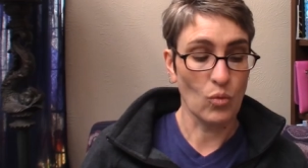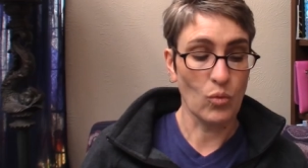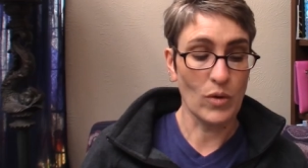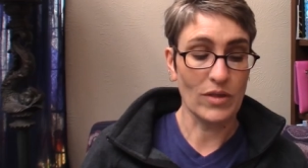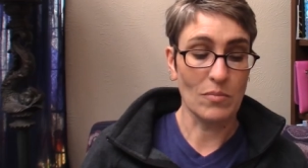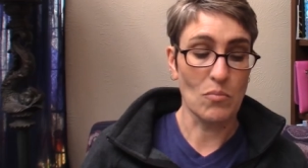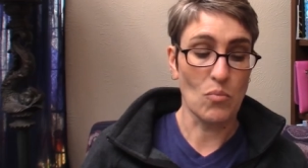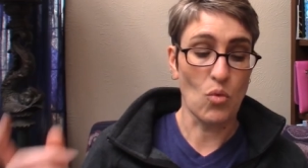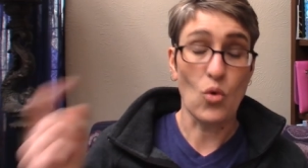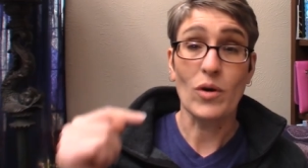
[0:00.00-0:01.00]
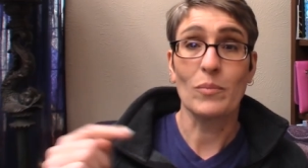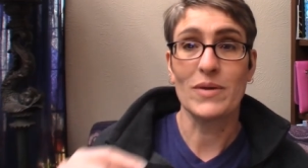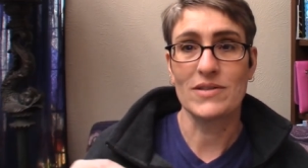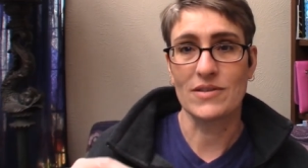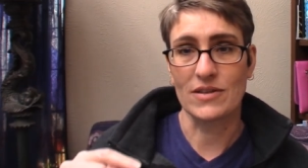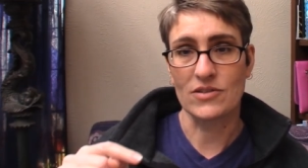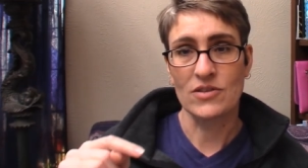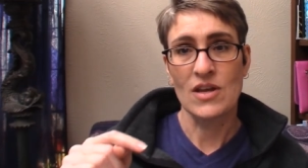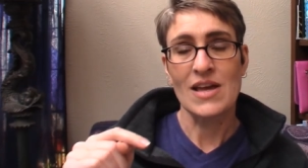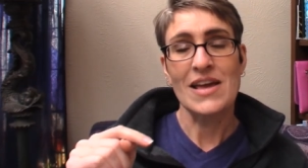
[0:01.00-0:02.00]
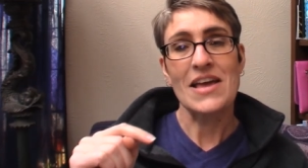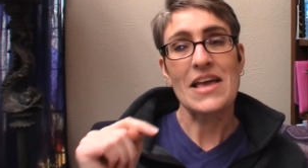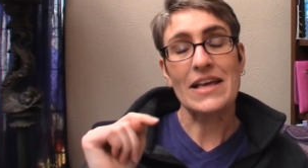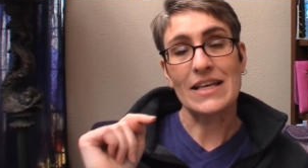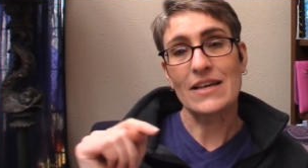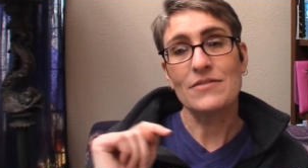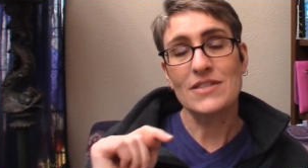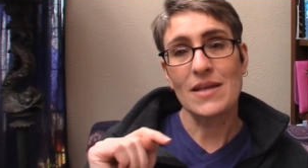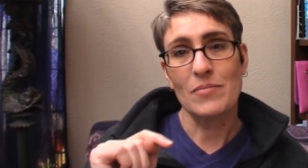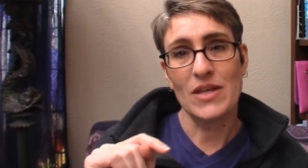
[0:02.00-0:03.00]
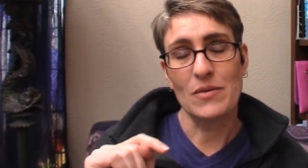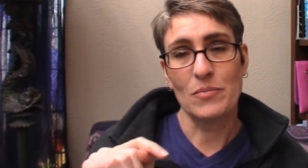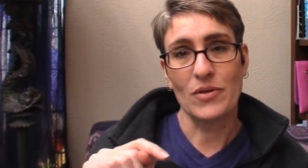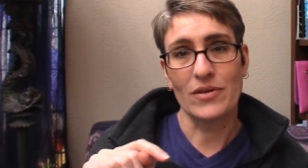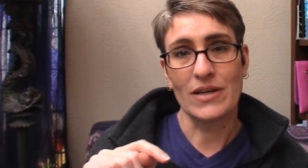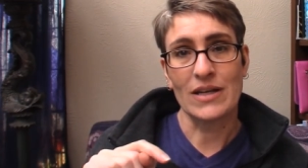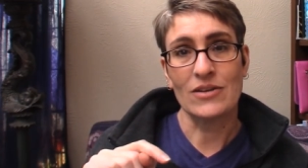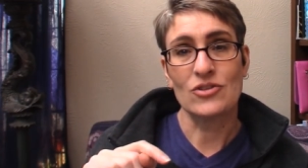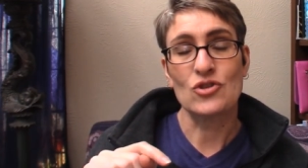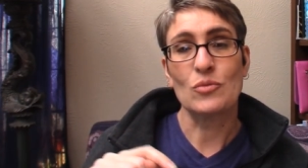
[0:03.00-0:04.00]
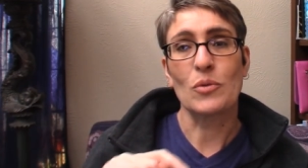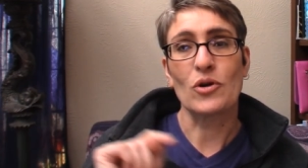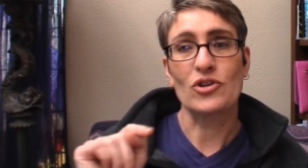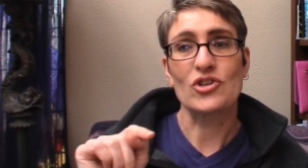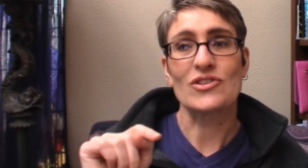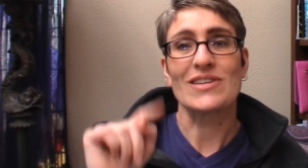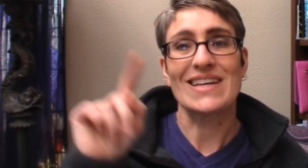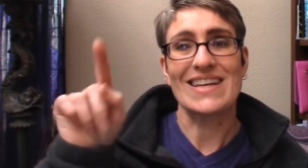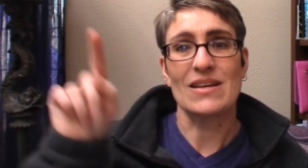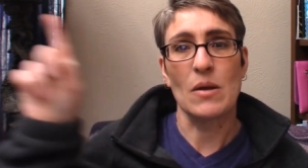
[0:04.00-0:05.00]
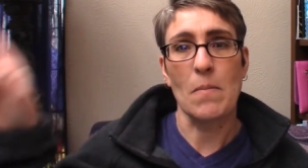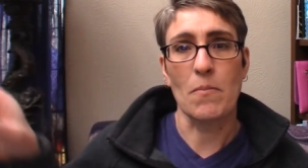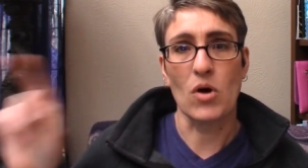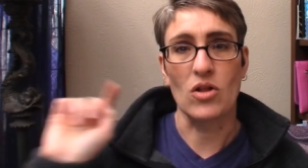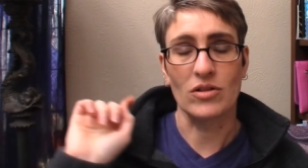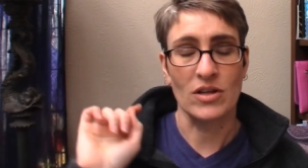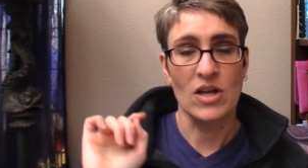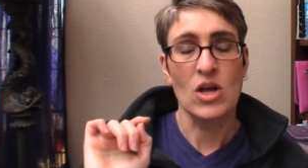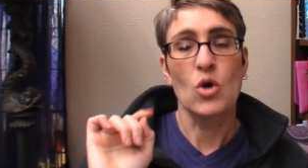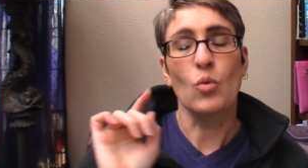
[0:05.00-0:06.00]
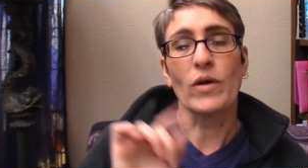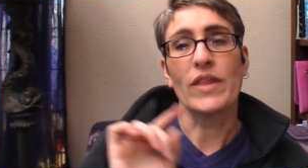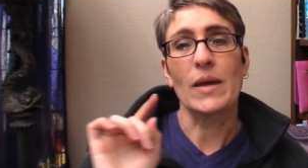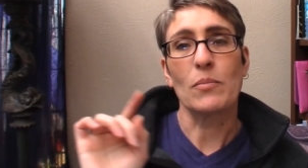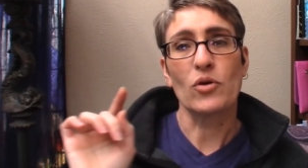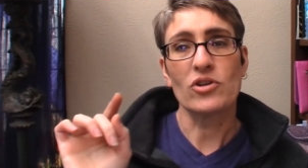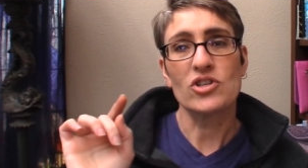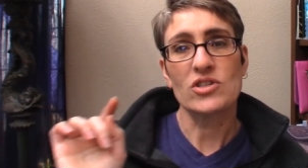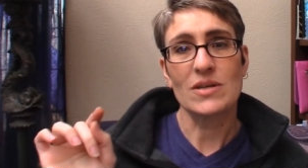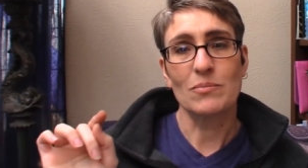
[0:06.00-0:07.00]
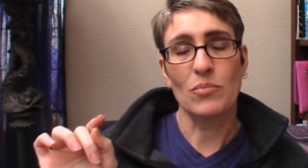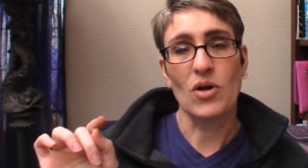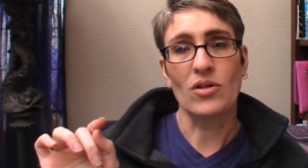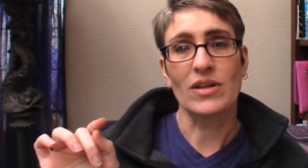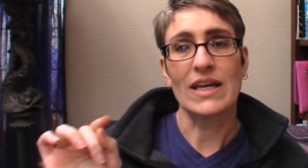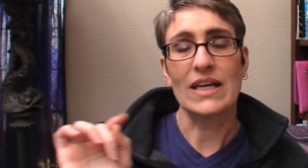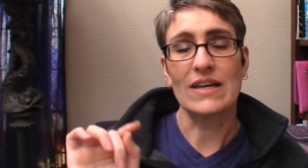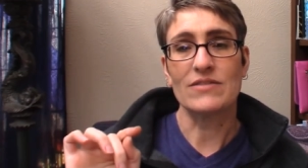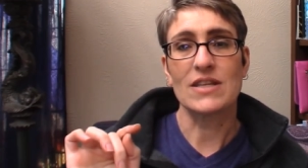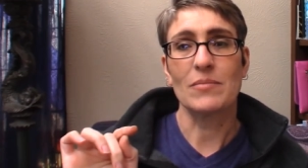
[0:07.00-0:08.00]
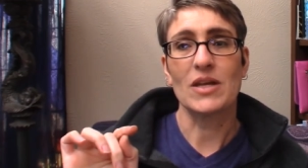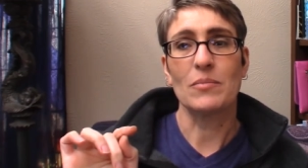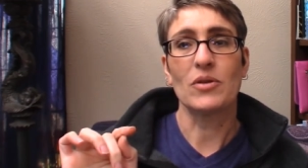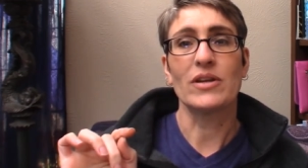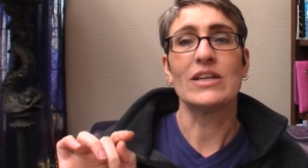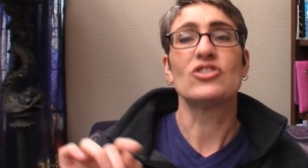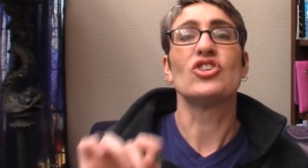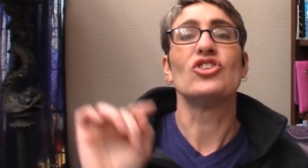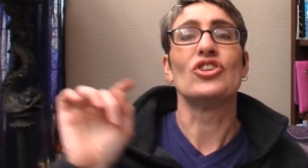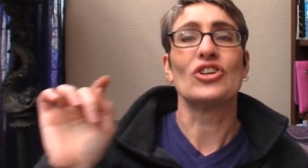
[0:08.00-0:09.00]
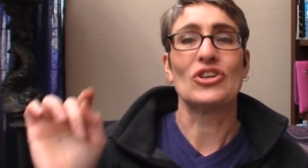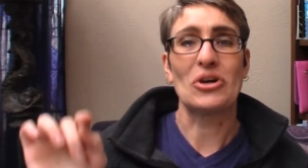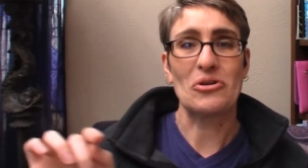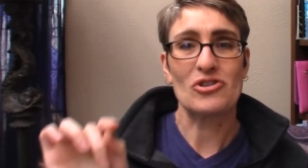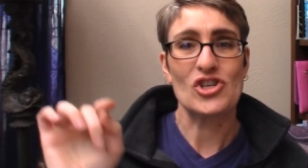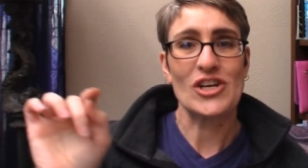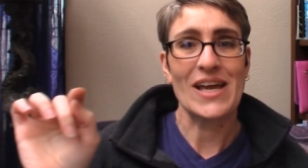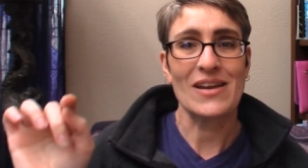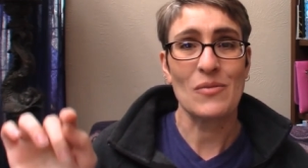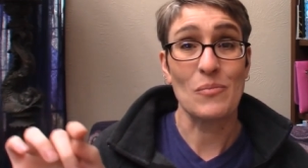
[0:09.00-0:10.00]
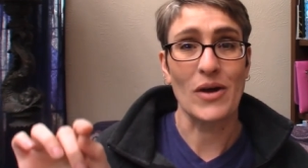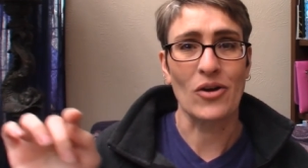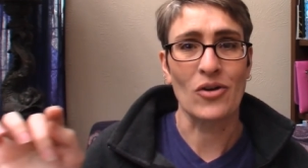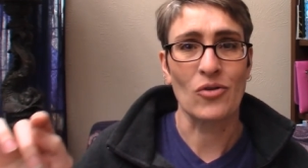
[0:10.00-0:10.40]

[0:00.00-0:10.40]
with more business, it gives them the ability to purchase in bulk. When they purchase in bulk, it gives them the ability to negotiate better